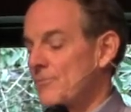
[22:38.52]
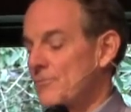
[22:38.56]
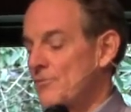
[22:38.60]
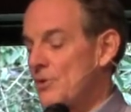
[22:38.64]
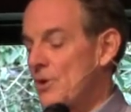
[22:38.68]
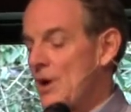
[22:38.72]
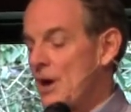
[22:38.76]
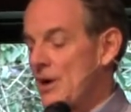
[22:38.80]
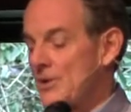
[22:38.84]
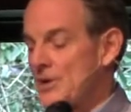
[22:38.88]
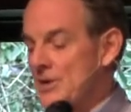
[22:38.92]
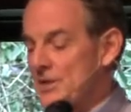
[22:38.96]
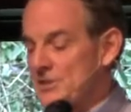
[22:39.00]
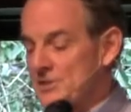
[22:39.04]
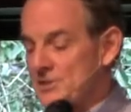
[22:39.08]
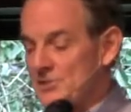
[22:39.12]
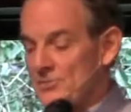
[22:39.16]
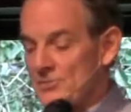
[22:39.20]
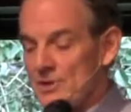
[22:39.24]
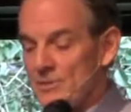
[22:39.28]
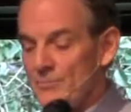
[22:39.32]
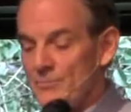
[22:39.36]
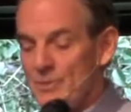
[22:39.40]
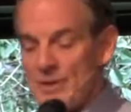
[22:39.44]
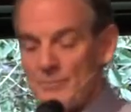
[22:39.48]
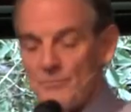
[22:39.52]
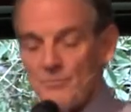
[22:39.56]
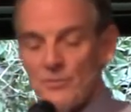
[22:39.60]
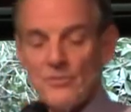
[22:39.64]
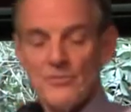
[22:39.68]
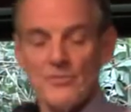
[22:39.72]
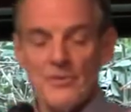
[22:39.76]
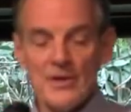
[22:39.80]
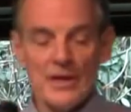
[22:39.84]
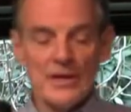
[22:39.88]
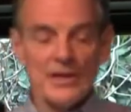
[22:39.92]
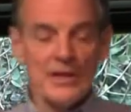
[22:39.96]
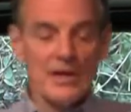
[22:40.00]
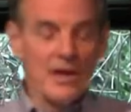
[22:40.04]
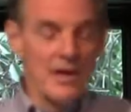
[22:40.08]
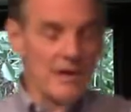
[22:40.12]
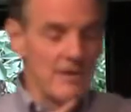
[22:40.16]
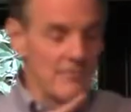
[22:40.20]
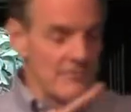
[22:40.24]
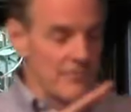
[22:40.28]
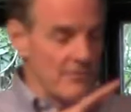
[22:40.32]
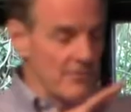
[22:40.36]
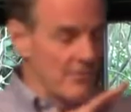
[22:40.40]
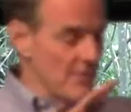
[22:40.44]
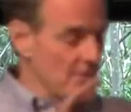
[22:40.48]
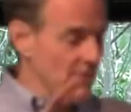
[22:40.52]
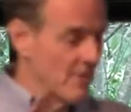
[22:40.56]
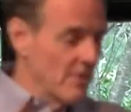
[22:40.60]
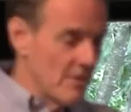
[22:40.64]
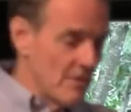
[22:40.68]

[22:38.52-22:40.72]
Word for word: Throughout history, people that have